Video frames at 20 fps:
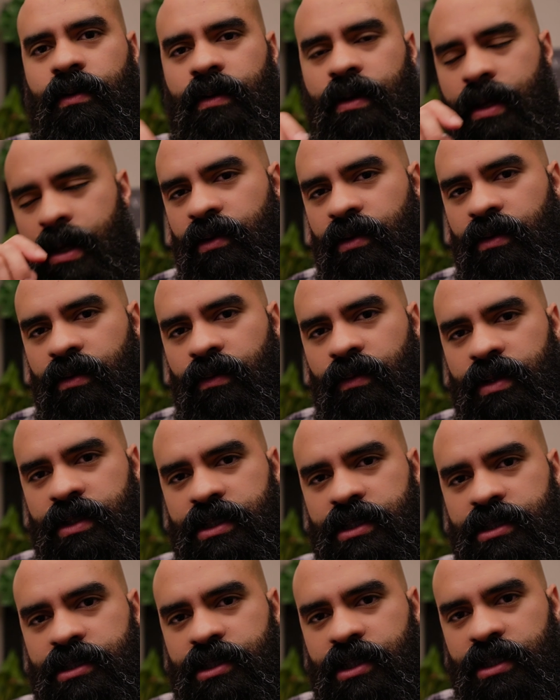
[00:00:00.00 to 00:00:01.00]
which is just
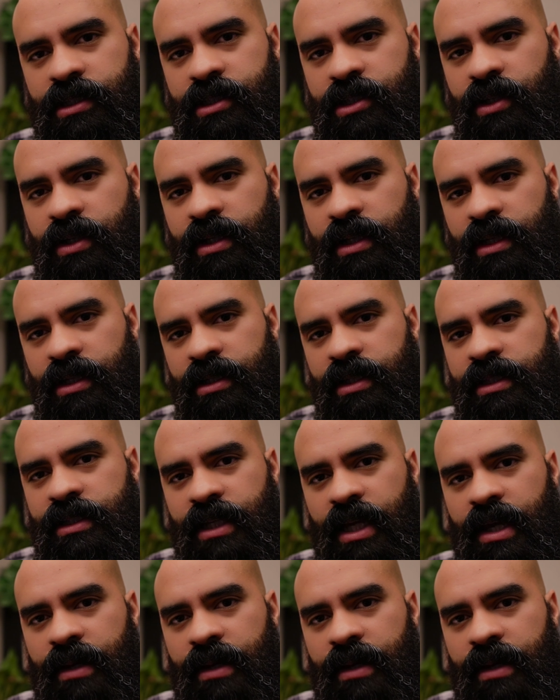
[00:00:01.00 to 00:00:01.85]
you clear the table,